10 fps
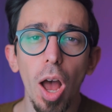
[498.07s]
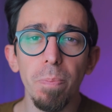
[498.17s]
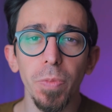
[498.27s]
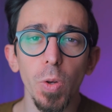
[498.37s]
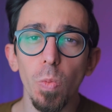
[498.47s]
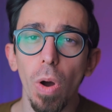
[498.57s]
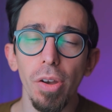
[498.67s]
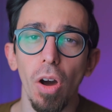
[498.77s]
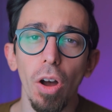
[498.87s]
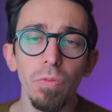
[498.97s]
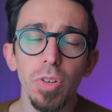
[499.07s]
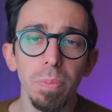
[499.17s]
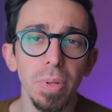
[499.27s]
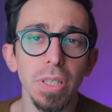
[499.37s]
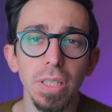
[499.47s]
up to
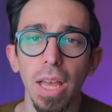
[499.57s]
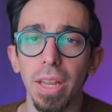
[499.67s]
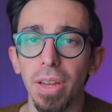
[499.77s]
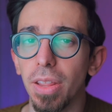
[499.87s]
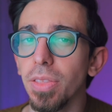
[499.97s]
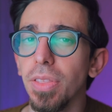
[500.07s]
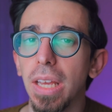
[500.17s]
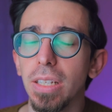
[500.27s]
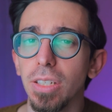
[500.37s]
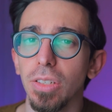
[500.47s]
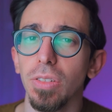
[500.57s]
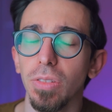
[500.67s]
100% and things